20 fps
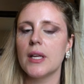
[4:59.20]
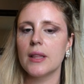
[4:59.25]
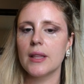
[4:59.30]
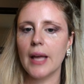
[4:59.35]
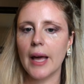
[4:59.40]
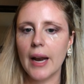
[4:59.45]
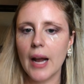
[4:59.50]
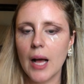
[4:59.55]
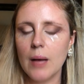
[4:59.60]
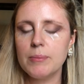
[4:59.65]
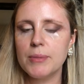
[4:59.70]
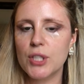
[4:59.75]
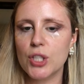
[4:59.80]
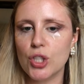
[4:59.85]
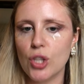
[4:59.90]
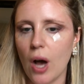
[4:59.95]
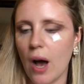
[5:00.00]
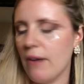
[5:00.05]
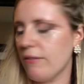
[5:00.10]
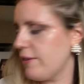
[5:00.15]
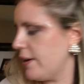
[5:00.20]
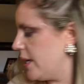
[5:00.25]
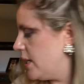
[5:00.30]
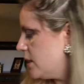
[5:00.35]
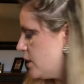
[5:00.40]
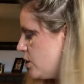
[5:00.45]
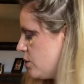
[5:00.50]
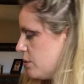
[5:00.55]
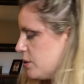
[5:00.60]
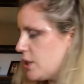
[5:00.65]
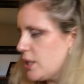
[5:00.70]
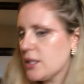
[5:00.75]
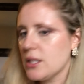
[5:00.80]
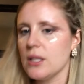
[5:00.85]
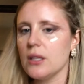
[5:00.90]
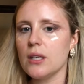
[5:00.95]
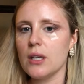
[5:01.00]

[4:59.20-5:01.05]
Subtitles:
That helps soften it so it doesn't